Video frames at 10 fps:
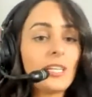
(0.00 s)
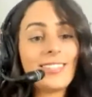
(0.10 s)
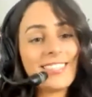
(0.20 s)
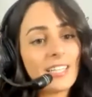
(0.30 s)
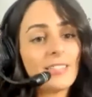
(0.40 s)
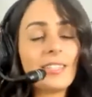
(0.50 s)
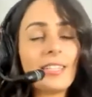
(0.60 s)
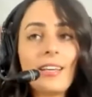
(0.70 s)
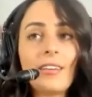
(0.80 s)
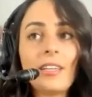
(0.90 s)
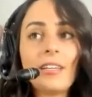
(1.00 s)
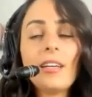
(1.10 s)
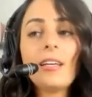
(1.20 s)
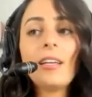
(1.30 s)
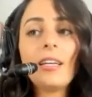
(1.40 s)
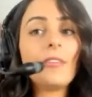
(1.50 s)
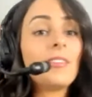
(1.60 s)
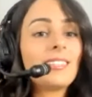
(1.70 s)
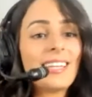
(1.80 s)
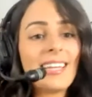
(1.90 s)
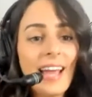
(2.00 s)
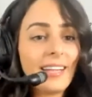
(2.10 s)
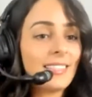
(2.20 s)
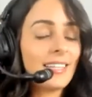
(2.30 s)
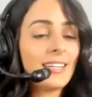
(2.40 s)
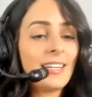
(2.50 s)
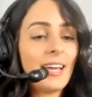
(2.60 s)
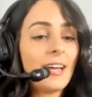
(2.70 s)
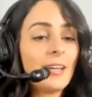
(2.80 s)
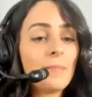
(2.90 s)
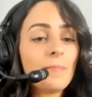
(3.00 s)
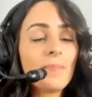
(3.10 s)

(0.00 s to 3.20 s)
and this sensitive and you know this connected and